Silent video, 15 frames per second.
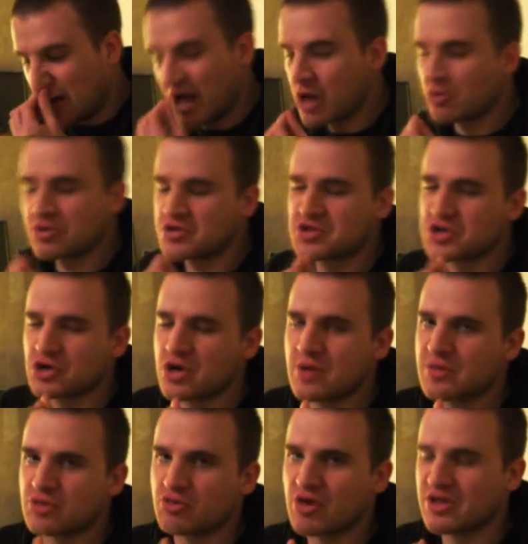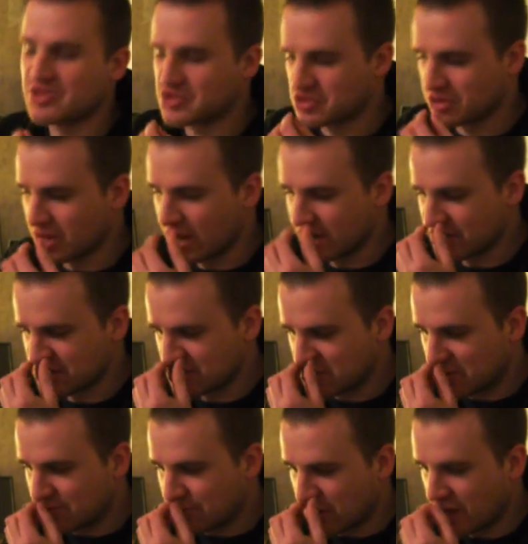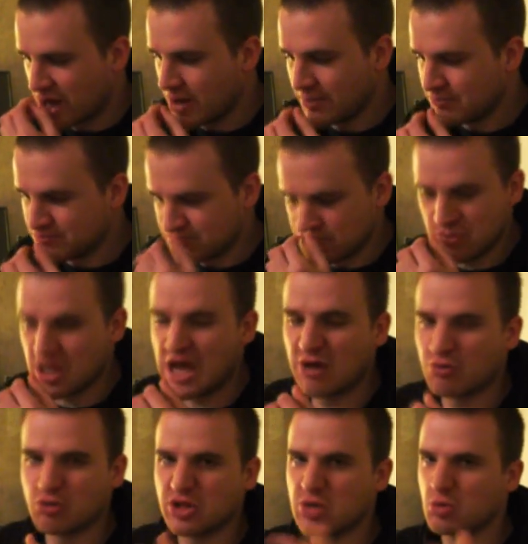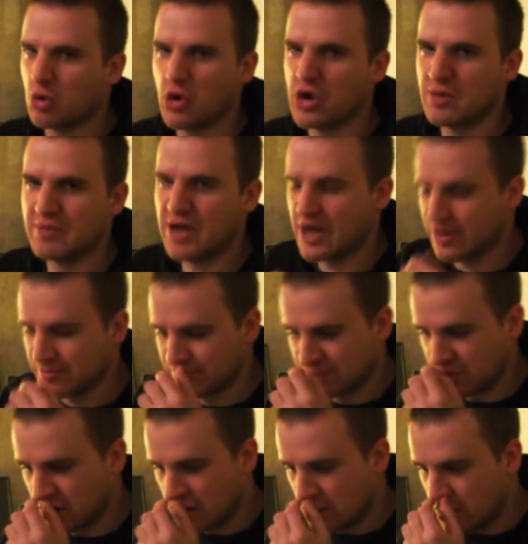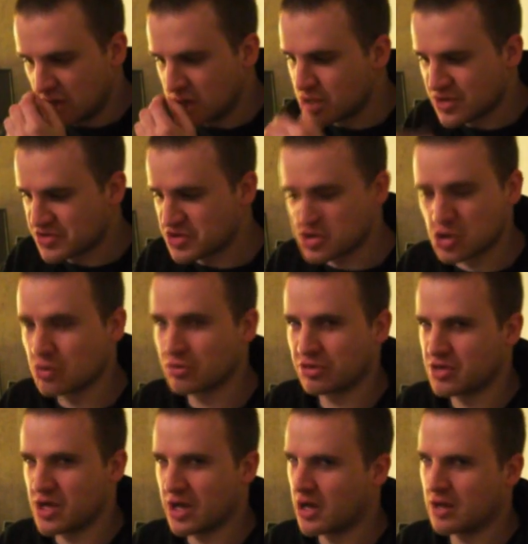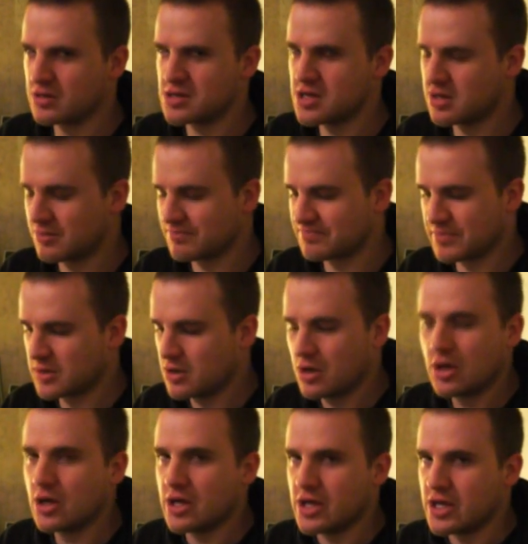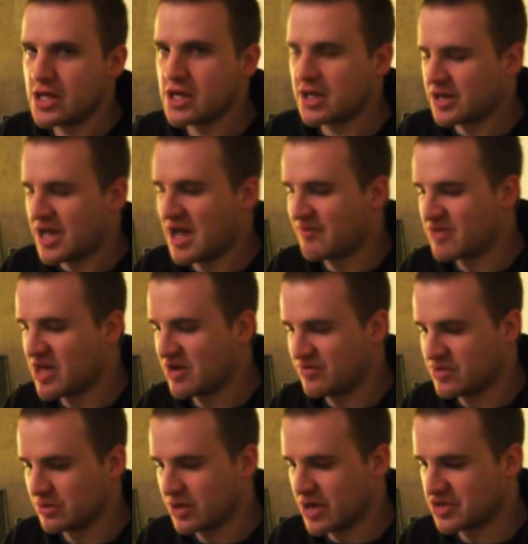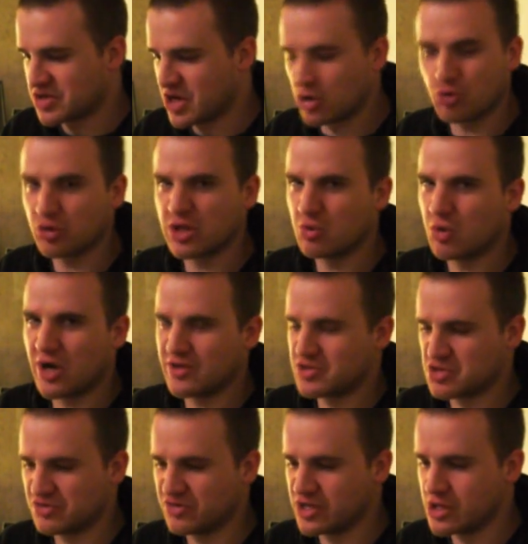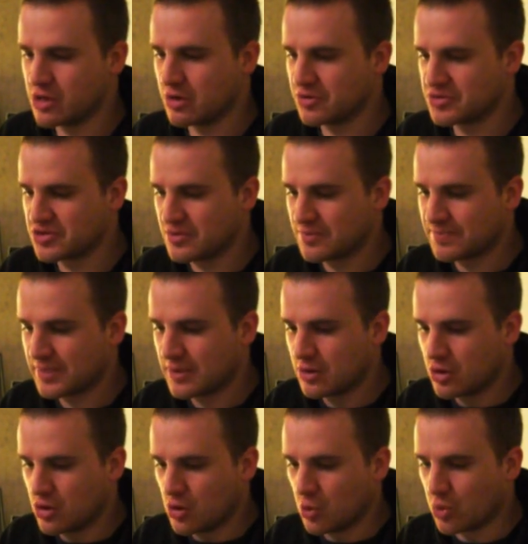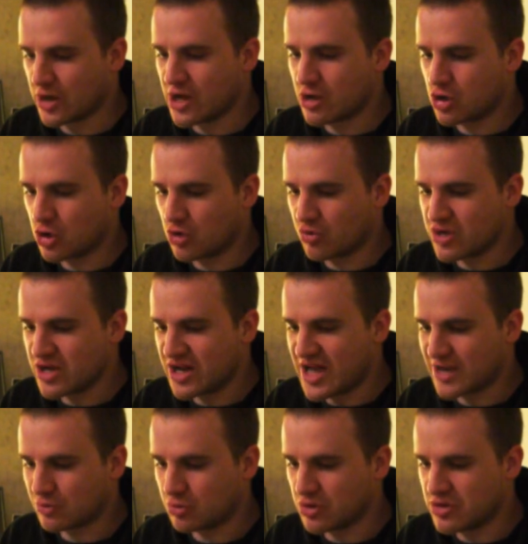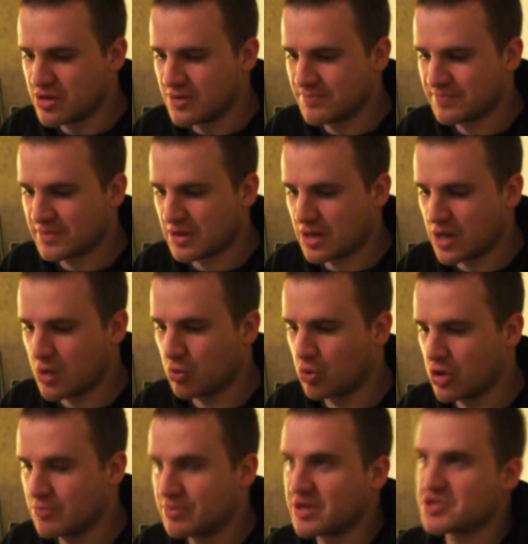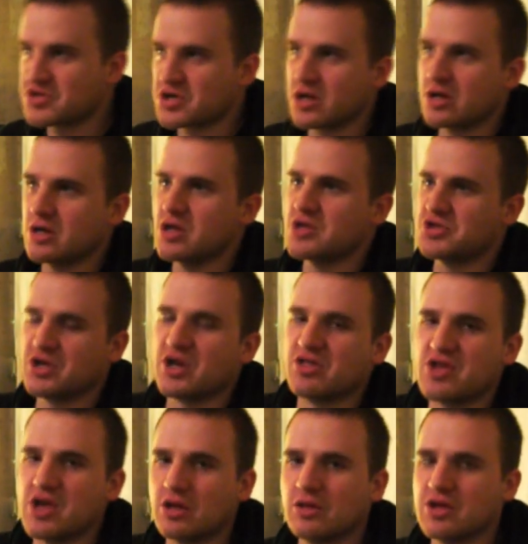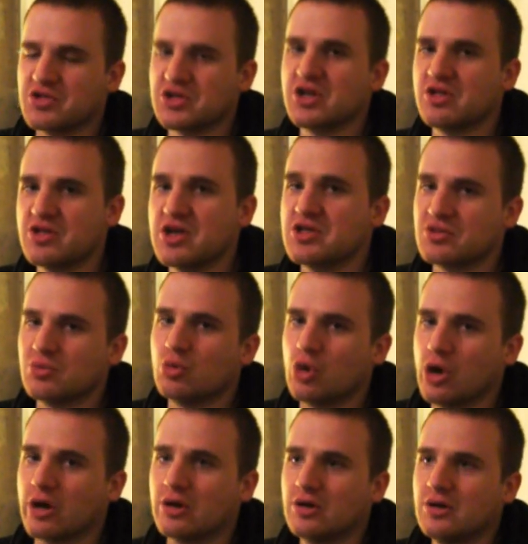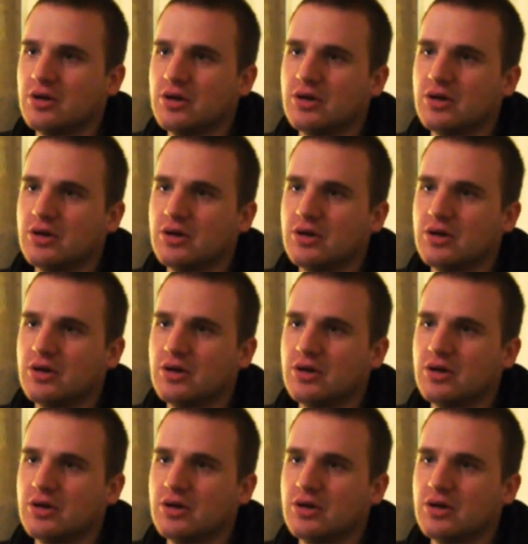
I don't consider him a threat in the slightest. I'm not really worried about him. He does his own thing. He can he can have that if he likes. I don't really watch his videos. Would I co-reenact with him? I would, but it's gonna it's gonna take it's gonna take some work.